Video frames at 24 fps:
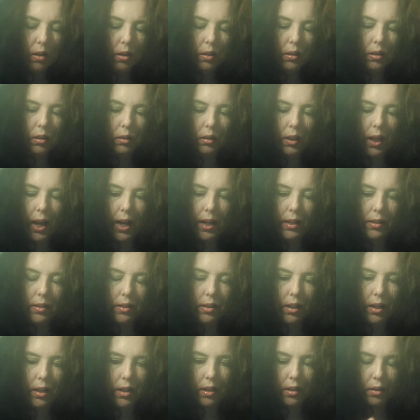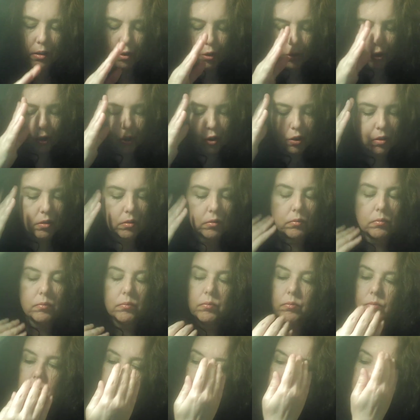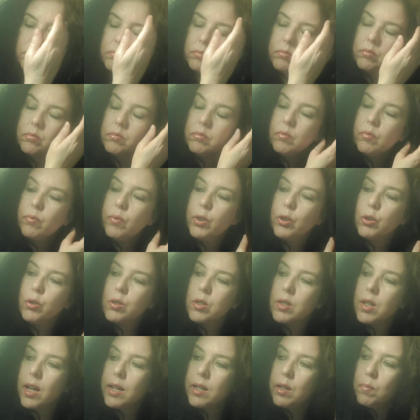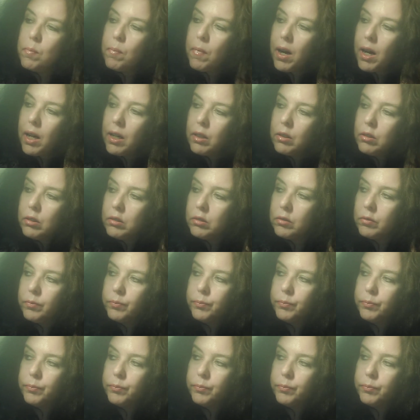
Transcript: The last inch feels like a mile.